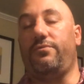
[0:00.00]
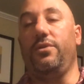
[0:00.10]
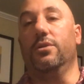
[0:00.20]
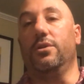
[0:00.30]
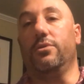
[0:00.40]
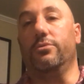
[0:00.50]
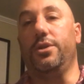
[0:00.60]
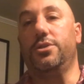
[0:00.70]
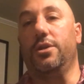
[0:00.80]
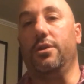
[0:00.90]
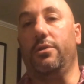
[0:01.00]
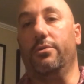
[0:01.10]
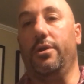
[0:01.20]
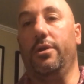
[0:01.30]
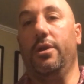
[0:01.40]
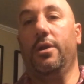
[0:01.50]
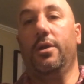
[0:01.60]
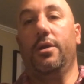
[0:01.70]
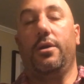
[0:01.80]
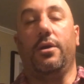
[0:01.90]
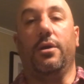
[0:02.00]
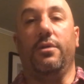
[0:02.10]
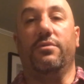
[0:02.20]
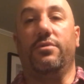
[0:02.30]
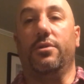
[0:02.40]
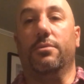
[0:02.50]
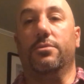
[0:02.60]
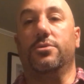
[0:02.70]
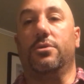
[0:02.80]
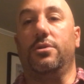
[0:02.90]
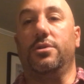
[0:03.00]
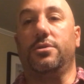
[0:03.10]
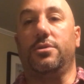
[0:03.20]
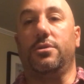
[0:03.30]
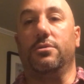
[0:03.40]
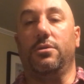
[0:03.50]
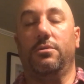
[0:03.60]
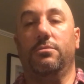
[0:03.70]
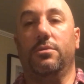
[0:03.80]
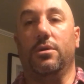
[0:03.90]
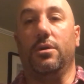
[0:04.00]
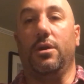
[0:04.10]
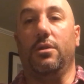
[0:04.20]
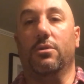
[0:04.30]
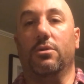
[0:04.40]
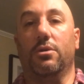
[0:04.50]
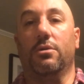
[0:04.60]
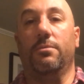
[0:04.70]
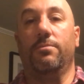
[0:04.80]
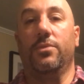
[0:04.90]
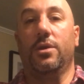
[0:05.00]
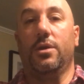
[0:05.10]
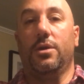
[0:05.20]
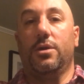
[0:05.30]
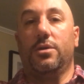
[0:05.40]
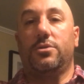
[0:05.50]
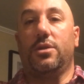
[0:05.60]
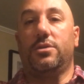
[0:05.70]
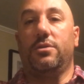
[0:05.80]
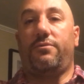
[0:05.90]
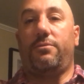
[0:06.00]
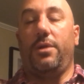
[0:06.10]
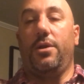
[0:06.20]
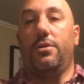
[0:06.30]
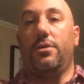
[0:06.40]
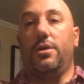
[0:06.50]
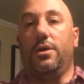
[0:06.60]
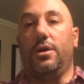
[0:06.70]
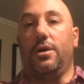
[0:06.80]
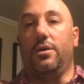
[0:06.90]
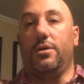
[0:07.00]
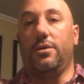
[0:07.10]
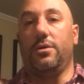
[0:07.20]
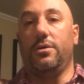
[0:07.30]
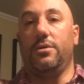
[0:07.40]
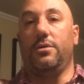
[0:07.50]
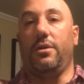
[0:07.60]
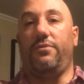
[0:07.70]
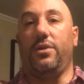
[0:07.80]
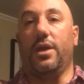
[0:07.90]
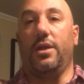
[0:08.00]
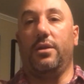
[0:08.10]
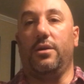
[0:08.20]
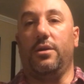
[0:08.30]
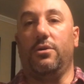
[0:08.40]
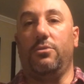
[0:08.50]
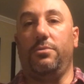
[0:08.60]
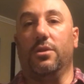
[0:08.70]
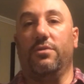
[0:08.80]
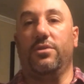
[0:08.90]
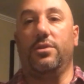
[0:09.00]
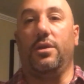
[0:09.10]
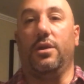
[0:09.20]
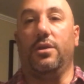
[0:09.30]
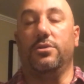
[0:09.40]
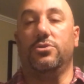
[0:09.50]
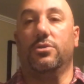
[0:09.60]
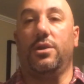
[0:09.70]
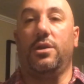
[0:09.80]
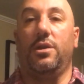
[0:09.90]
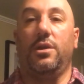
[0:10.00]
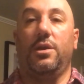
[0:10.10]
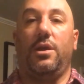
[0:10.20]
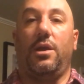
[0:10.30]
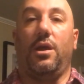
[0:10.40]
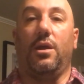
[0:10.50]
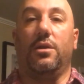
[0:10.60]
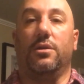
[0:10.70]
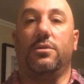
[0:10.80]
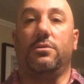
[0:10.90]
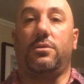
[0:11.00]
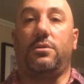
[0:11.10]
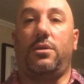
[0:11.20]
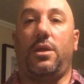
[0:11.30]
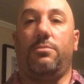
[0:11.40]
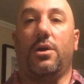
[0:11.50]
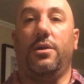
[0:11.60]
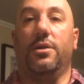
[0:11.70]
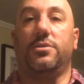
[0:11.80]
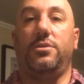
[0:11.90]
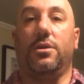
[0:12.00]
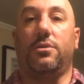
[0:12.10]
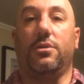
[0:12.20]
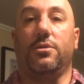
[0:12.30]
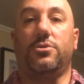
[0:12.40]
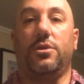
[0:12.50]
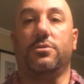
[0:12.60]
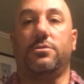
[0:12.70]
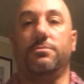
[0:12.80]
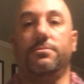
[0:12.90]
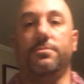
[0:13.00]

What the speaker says: feeling reach at any rate, even if the numbers aren't necessarily any longer. So that's it from here. If you get it, hope you love it and enjoy it, and I'll keep riding. I'll see you out there on the trails.